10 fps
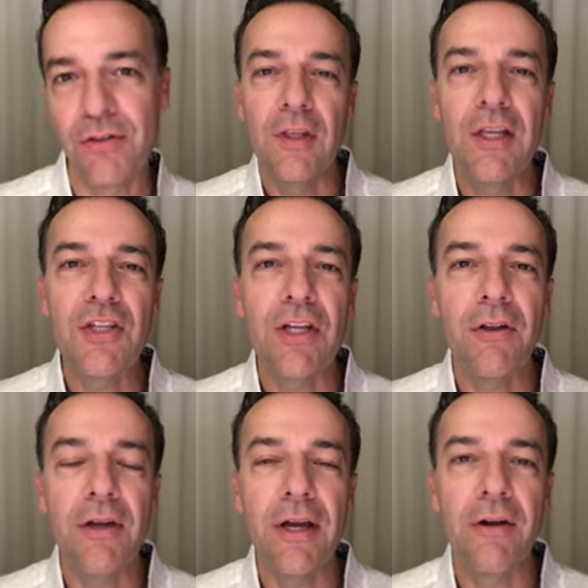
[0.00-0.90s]
This
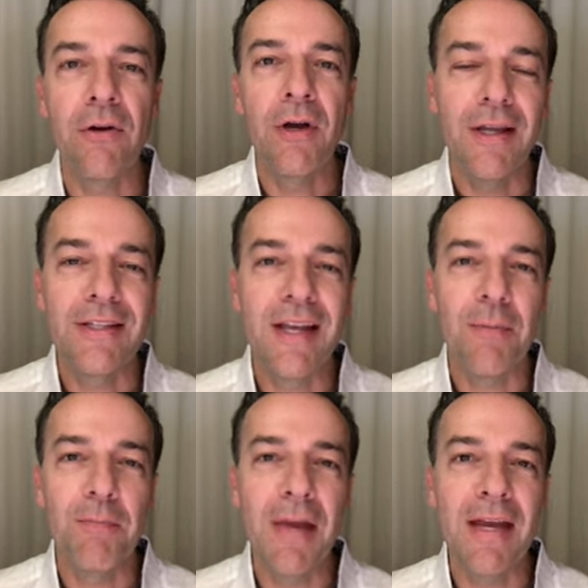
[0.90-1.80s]
yellow arrow is at
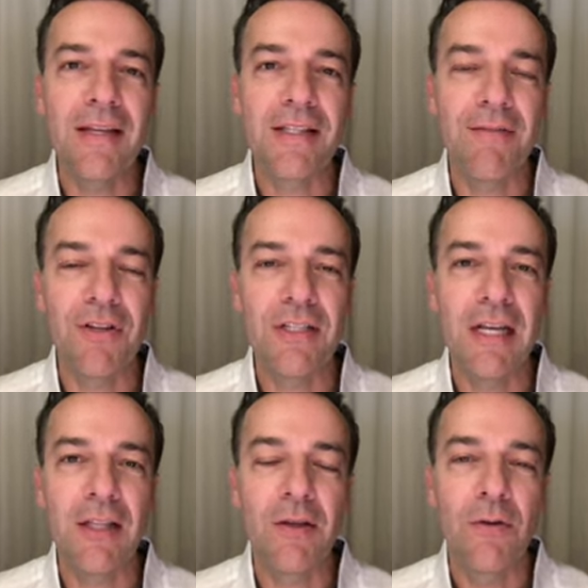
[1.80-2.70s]
May
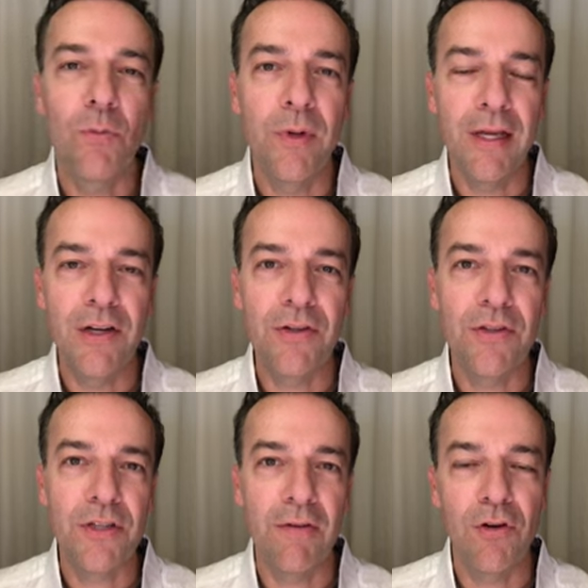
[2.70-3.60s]
17th when we entered this
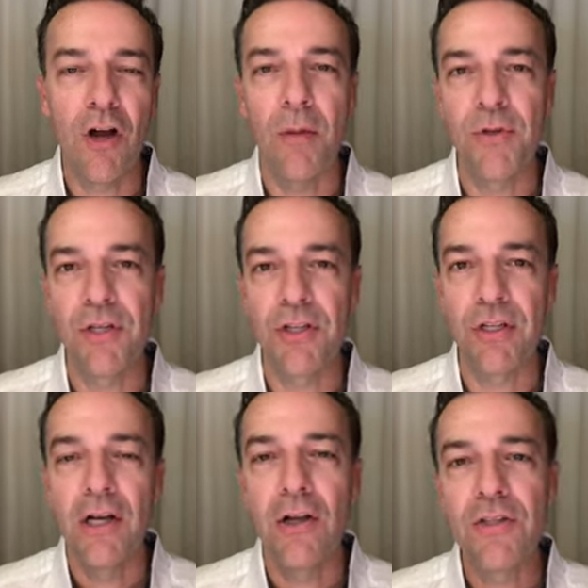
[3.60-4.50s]
cover call position.
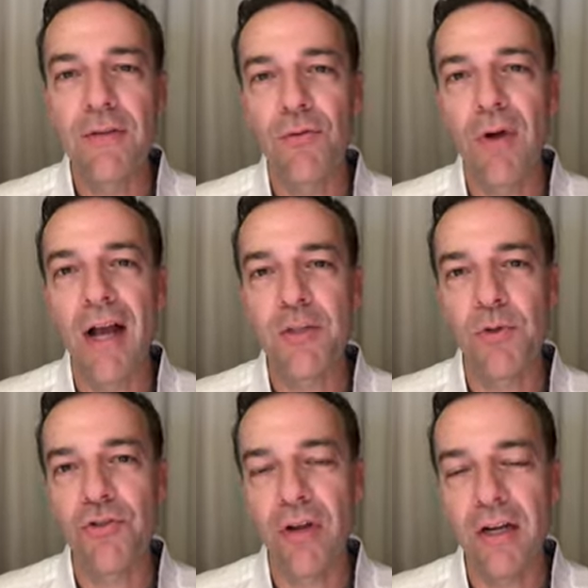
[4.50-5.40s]
Notice that Verizon was
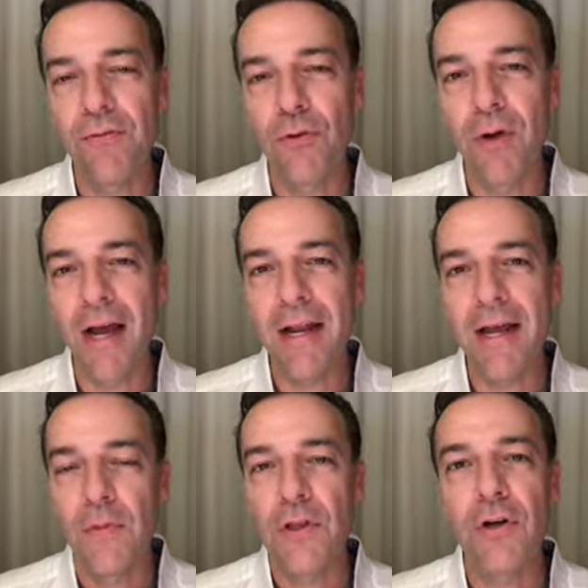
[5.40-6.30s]
trading for right
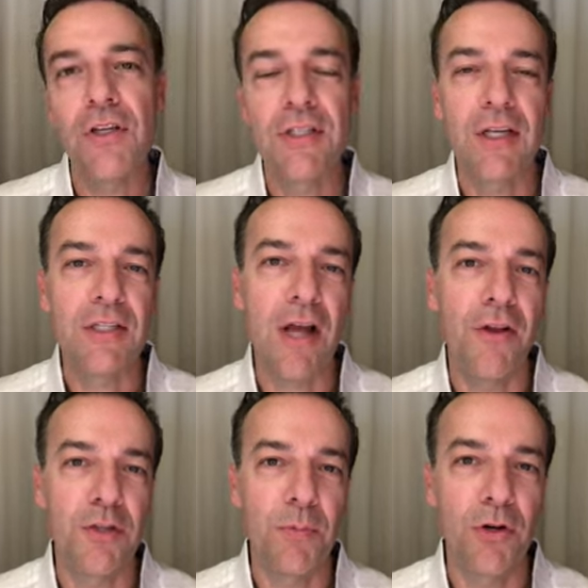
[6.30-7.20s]
at
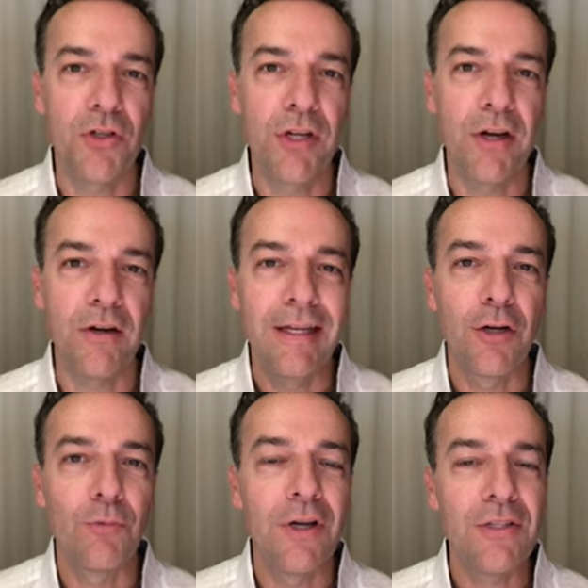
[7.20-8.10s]
$36 per share. It
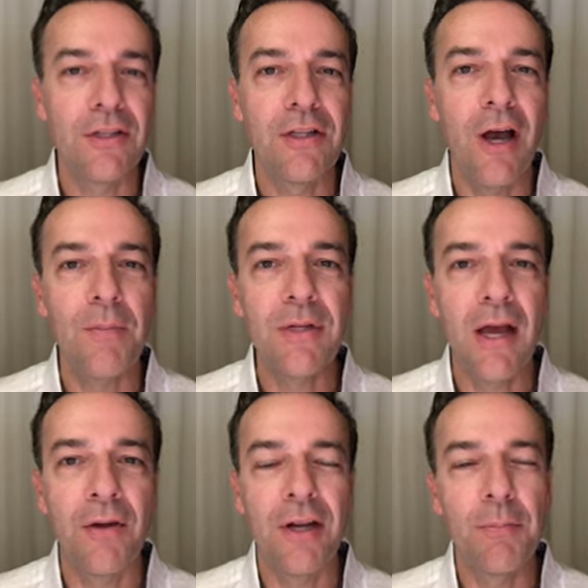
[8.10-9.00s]
had recently come
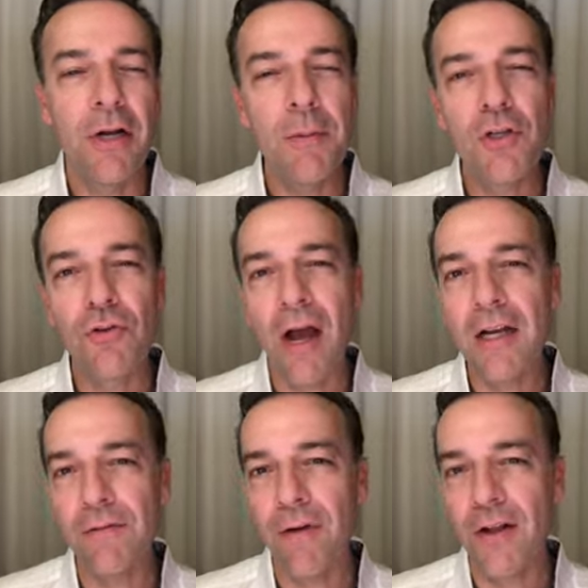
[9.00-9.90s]
down and appeared to be trying to
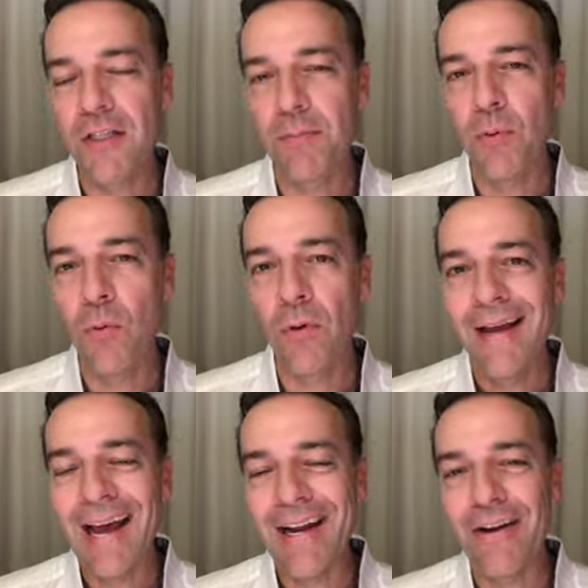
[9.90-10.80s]
find support
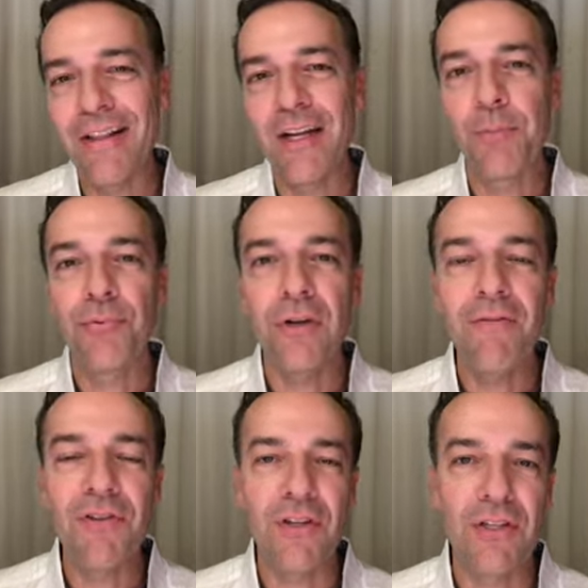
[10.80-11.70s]
at an area that had
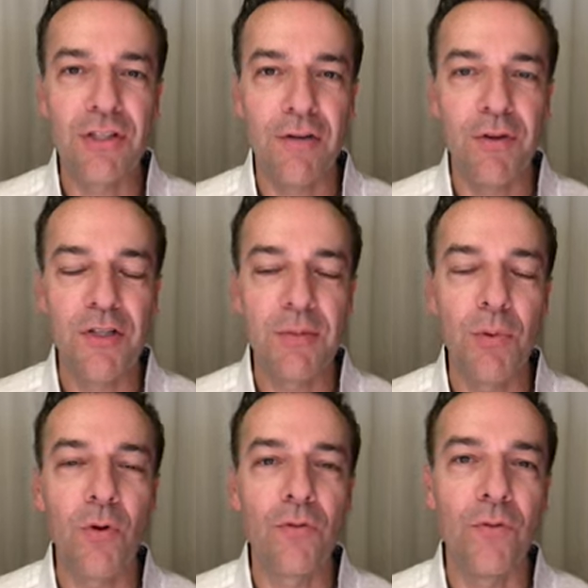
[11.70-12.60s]
previously served as
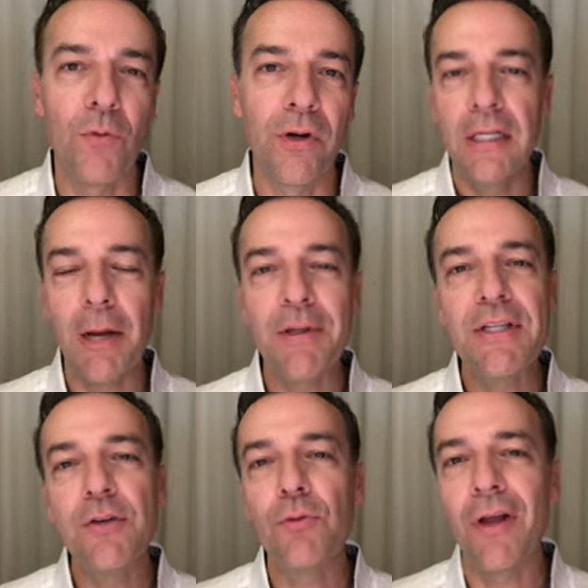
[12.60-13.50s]
support for it. Now we
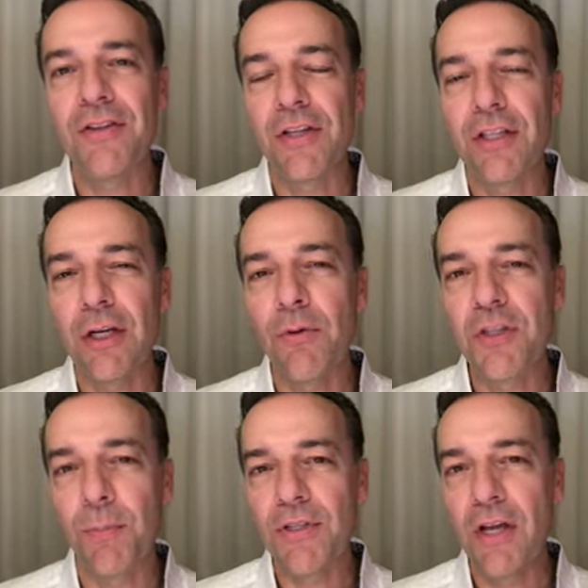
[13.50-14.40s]
did realize that there was the
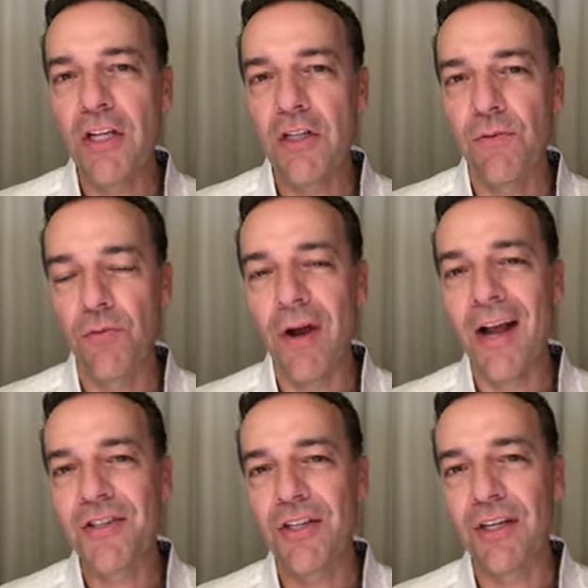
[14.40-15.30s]
potential for
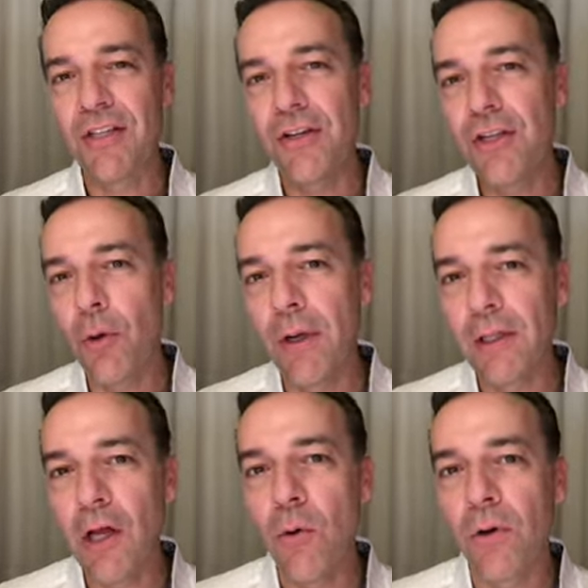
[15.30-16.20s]
Verizon to continue going
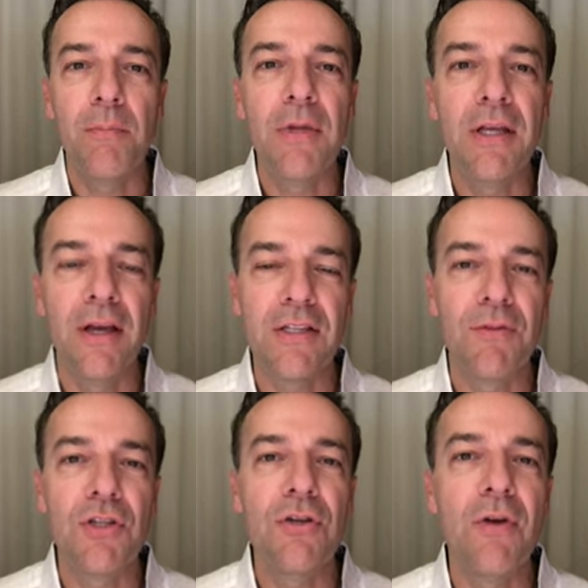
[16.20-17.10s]
lower because of the
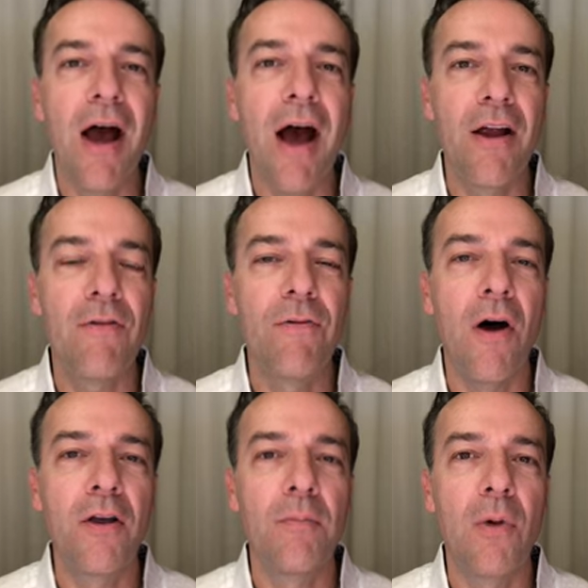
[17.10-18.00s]
two higher
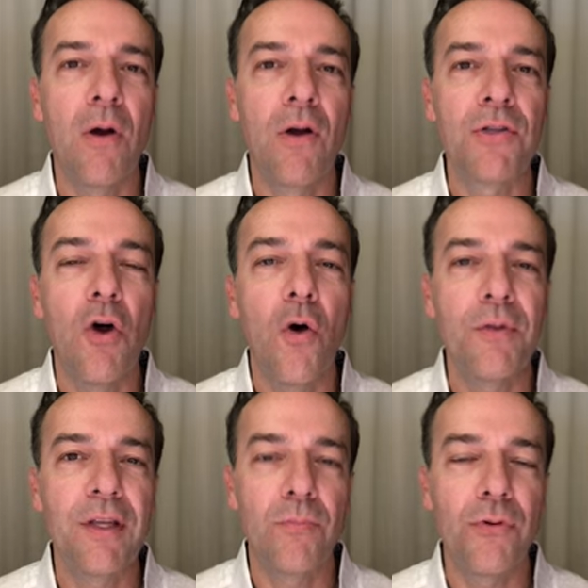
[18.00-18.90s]
volume bars on
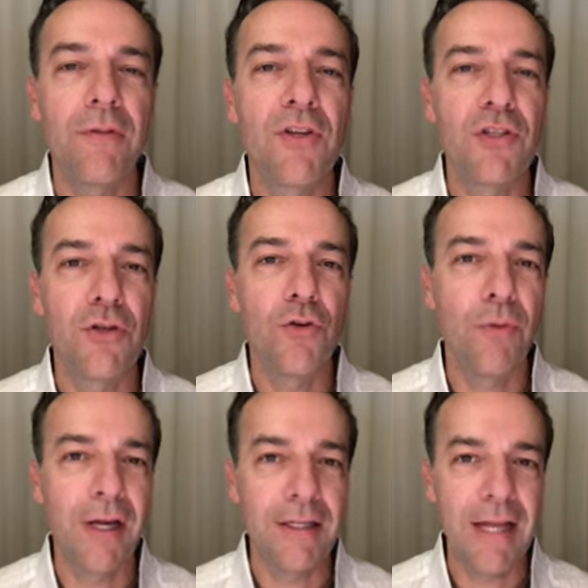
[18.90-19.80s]
these previous two
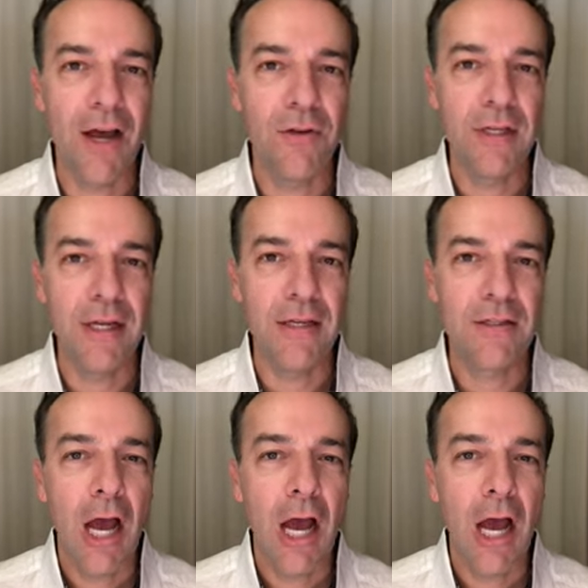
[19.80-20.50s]
red down days.